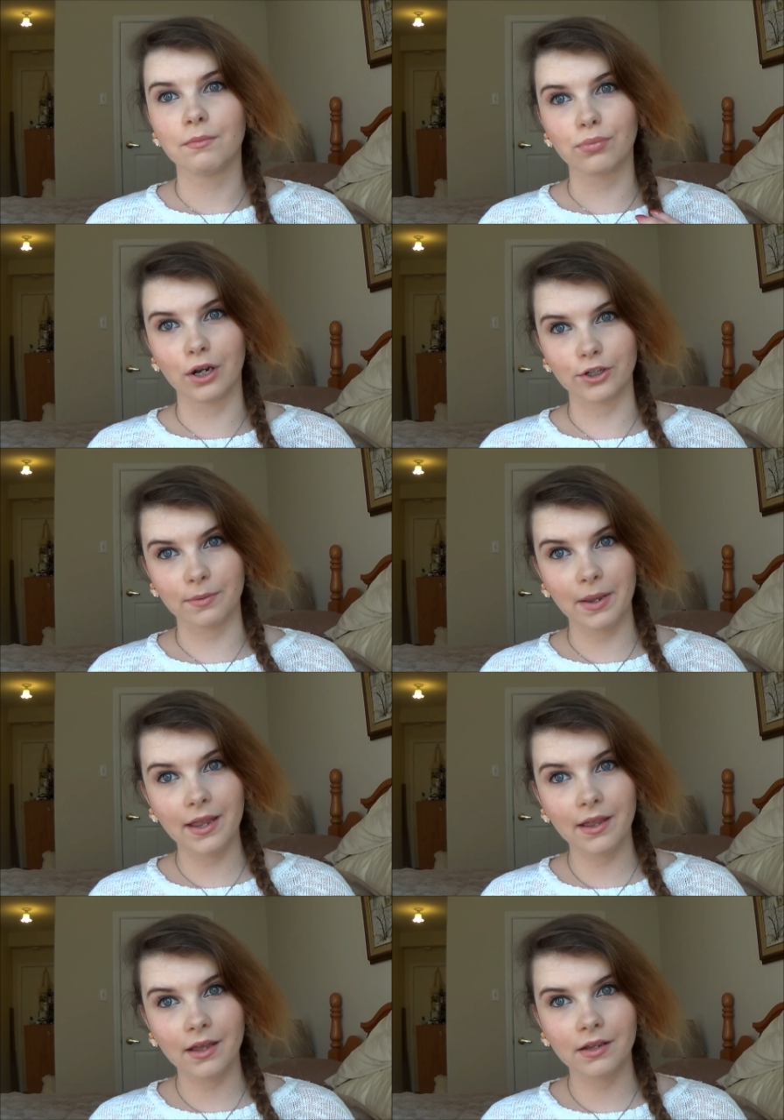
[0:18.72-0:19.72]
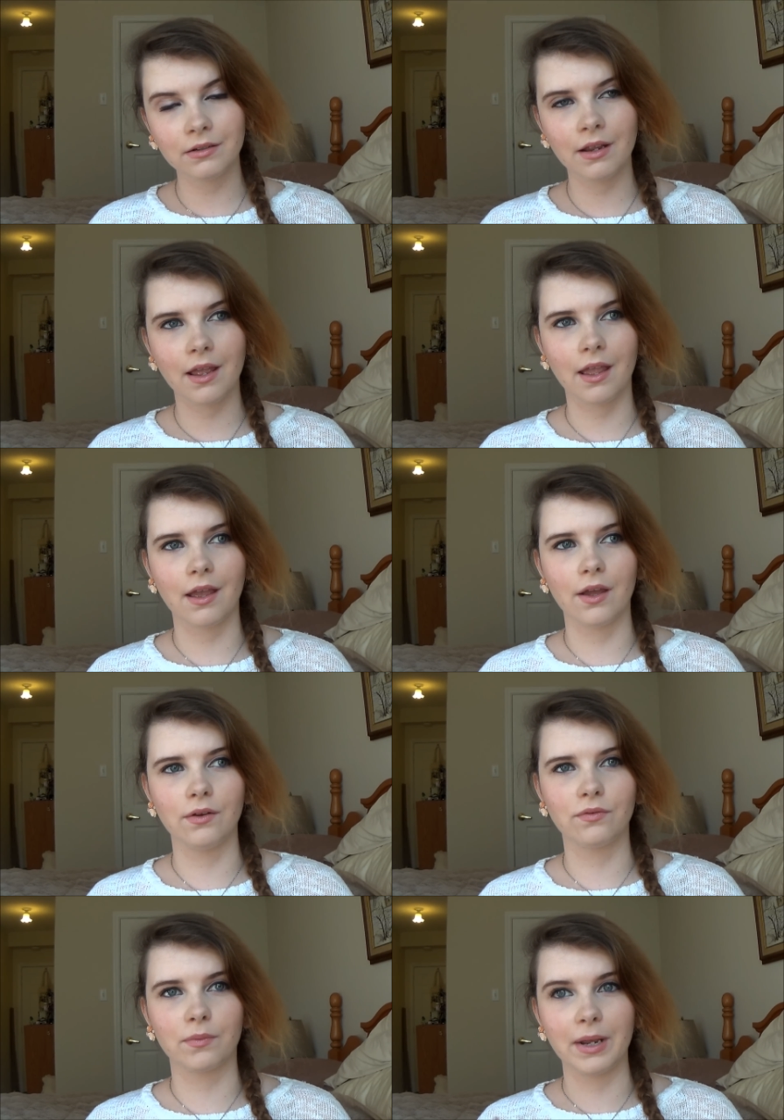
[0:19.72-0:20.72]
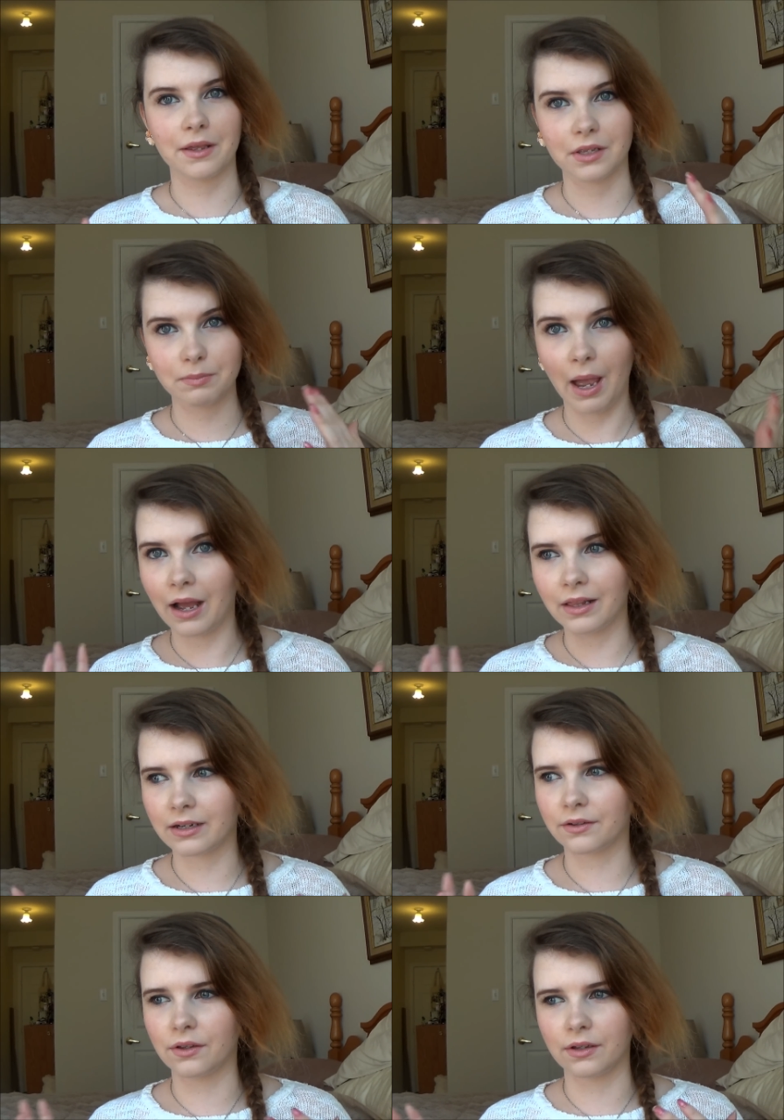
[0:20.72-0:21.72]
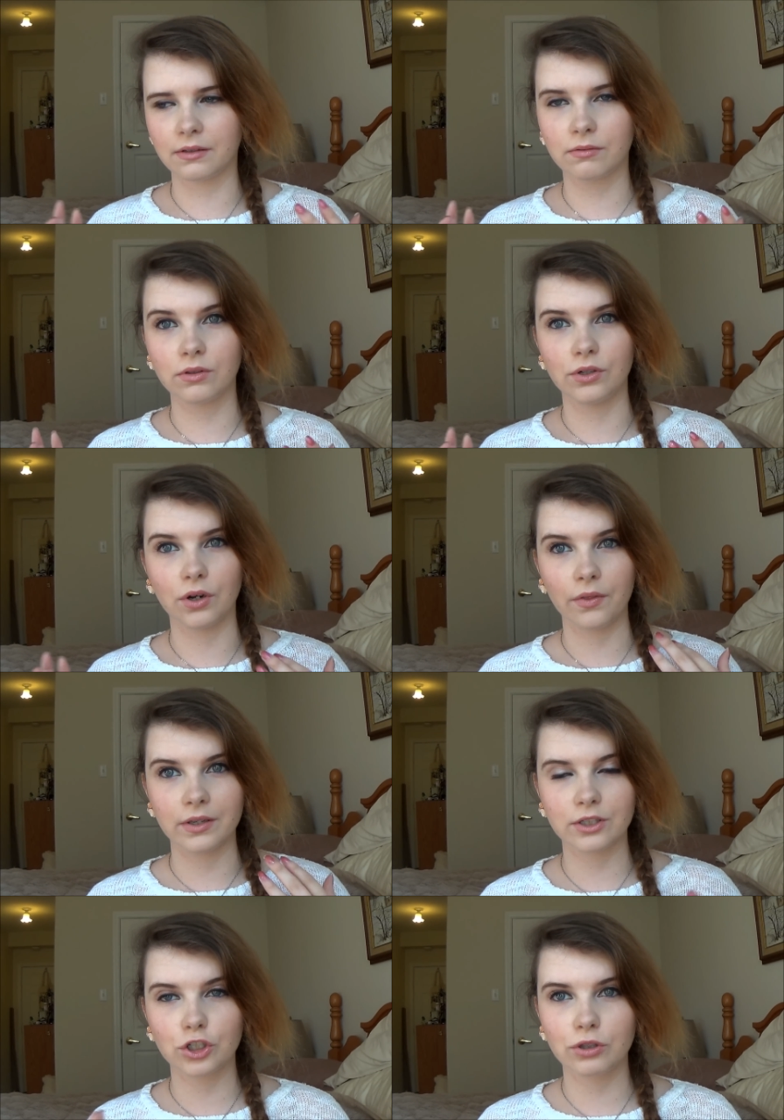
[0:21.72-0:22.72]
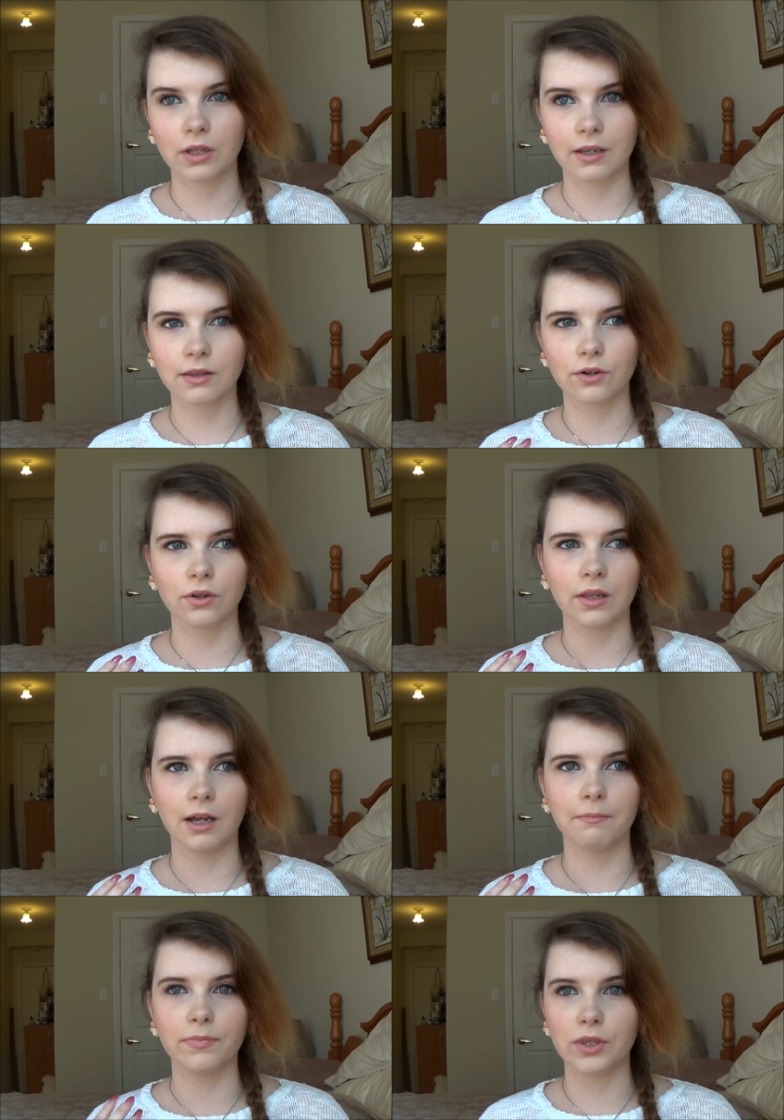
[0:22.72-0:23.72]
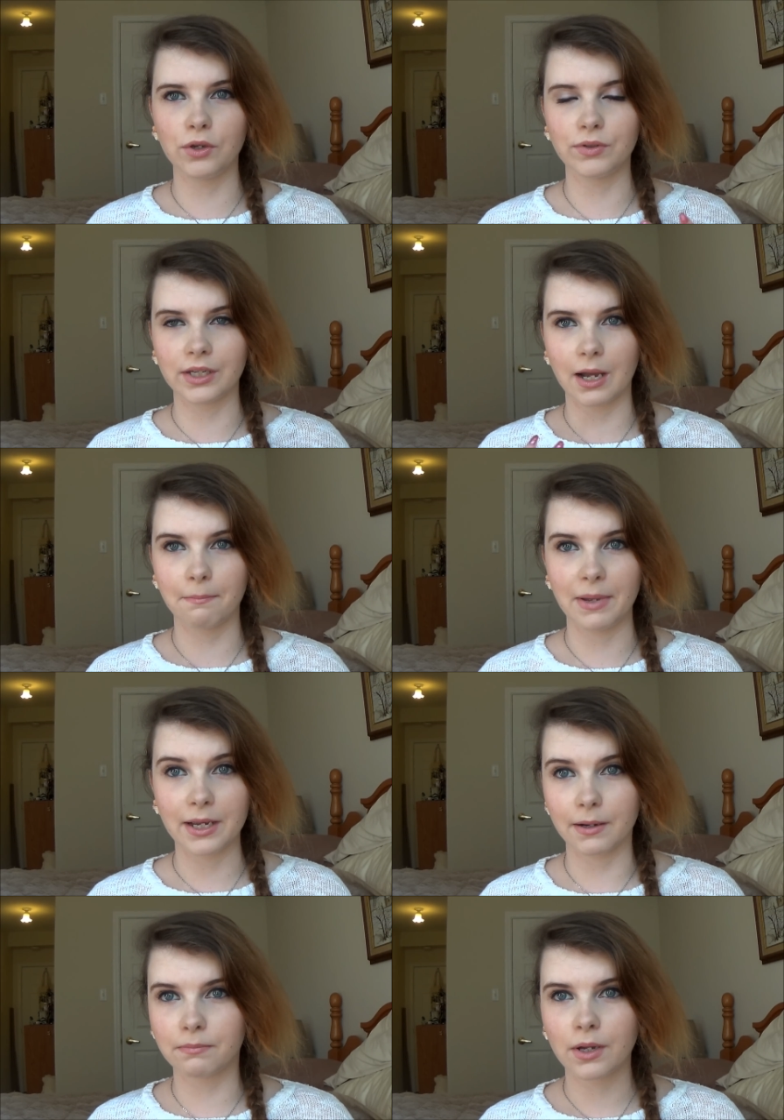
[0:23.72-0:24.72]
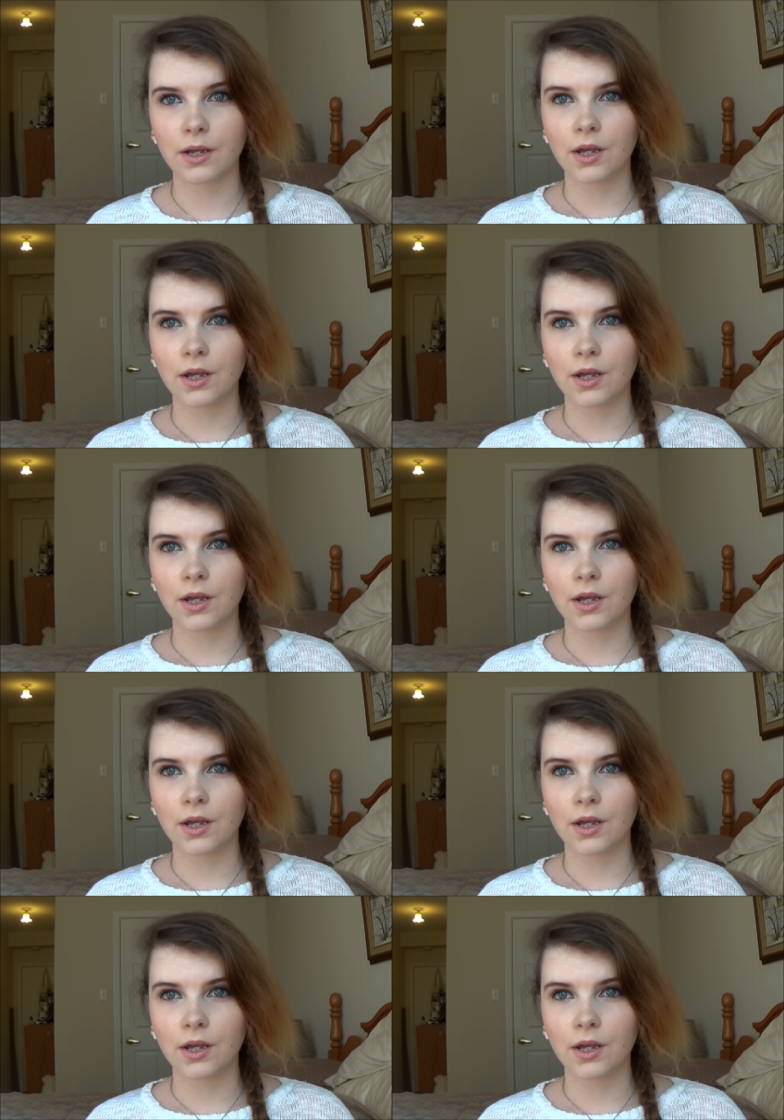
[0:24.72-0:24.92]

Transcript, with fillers: Project Pan and for Panless Palette and the, like you know all these like little um, using up makeup